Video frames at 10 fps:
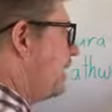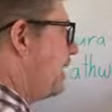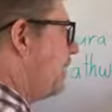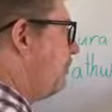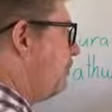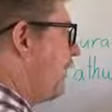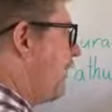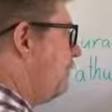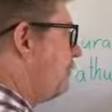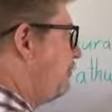down,
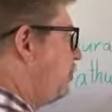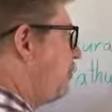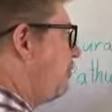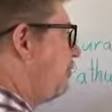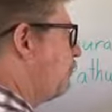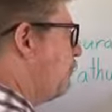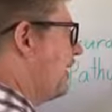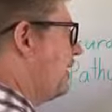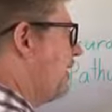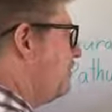back and forth,
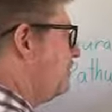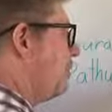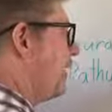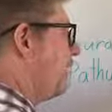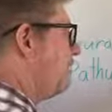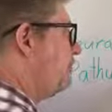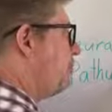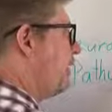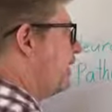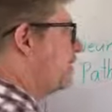repetitive, repetitive,
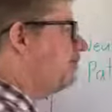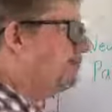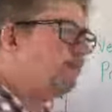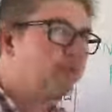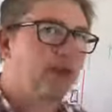repetitive,